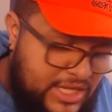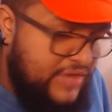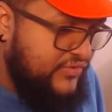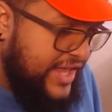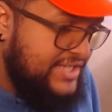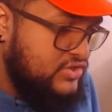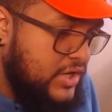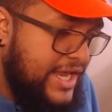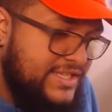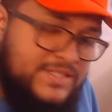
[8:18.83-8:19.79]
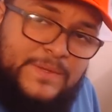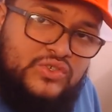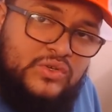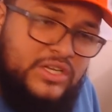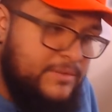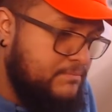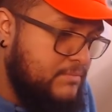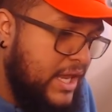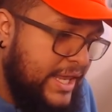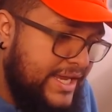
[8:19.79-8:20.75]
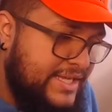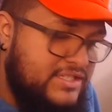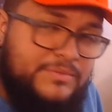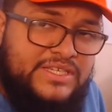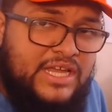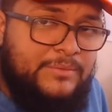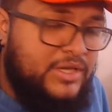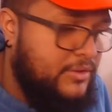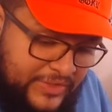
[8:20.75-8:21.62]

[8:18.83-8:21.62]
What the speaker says: If that song has a special clip, link it to me down below.